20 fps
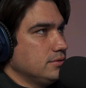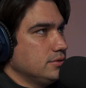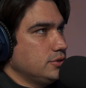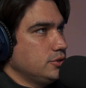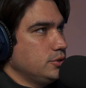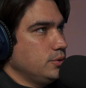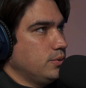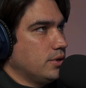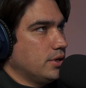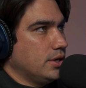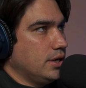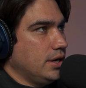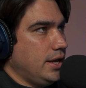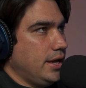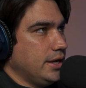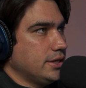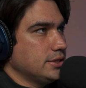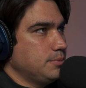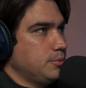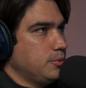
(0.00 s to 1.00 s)
to our
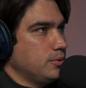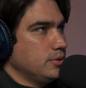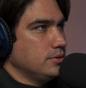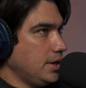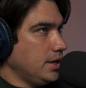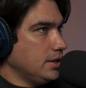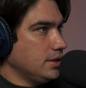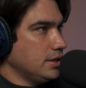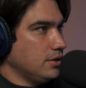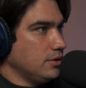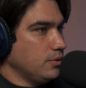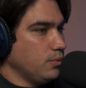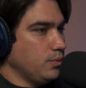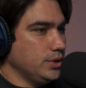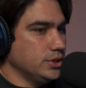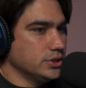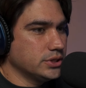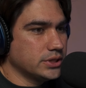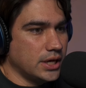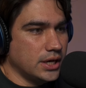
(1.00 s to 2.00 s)
export, and then we
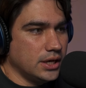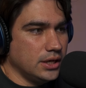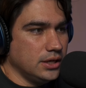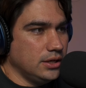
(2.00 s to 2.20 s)
just kind of